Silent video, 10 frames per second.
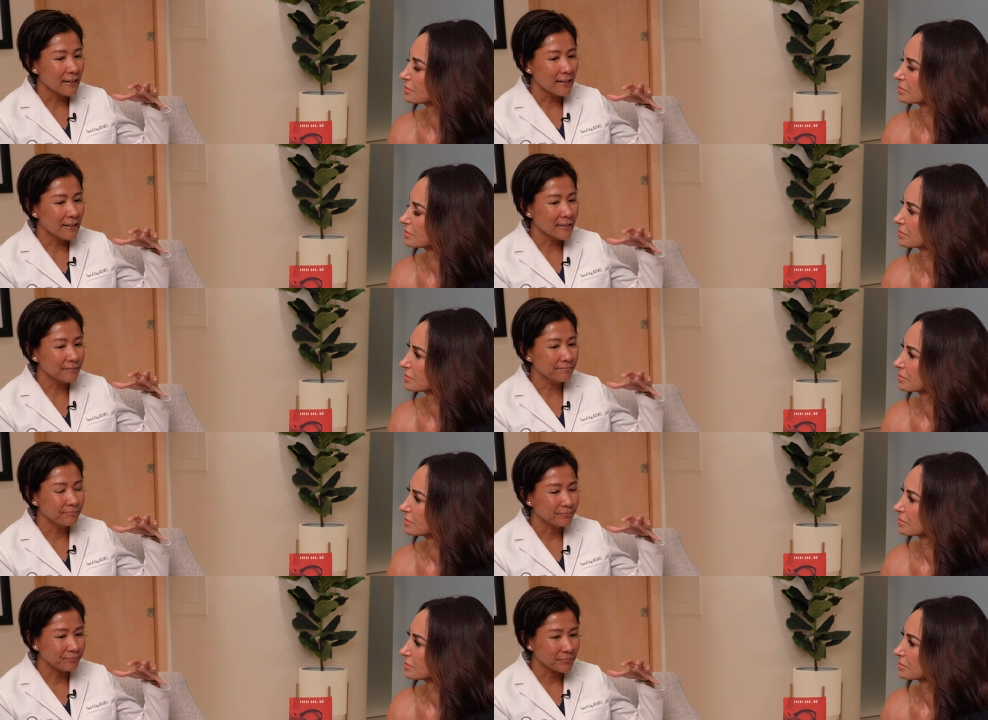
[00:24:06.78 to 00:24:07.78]
Speaker 1: um,
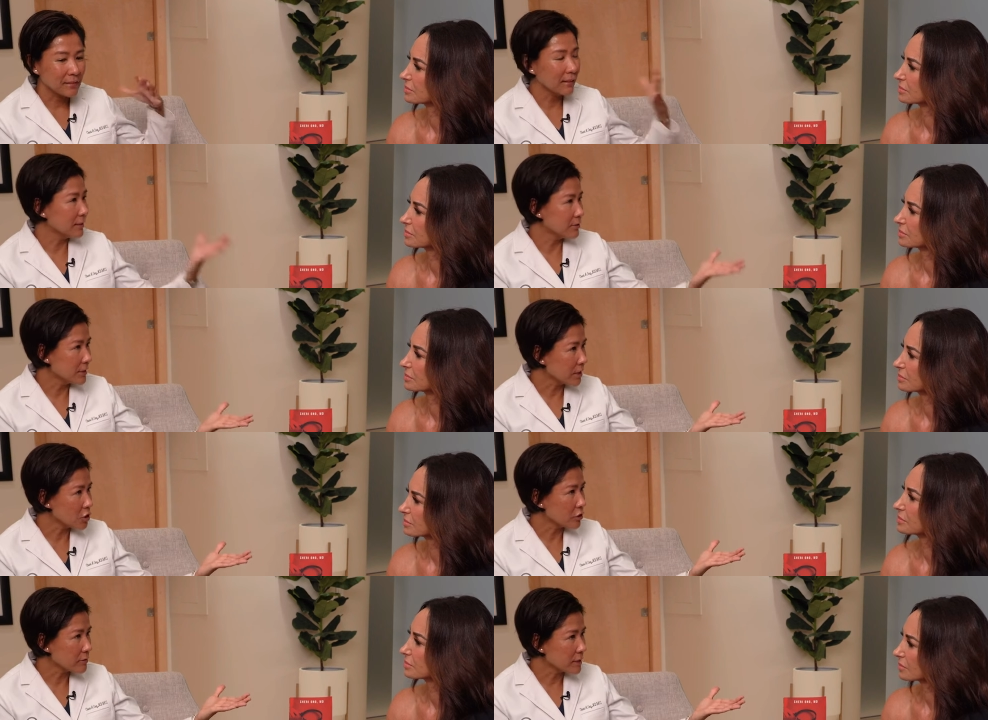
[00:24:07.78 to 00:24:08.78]
like you said,
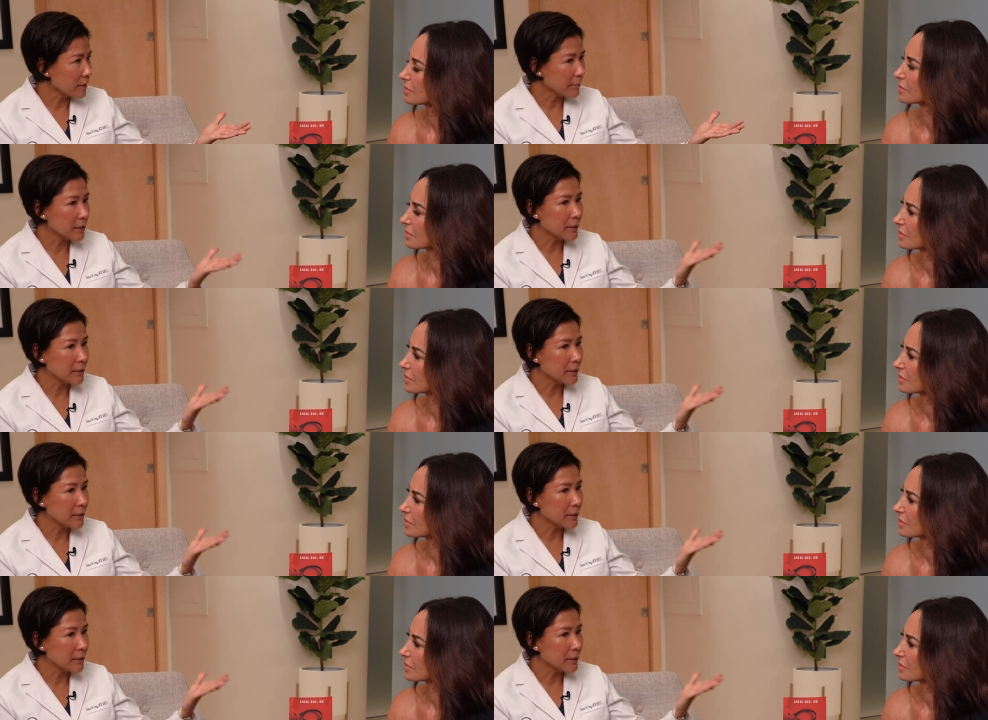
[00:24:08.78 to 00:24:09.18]
insurance company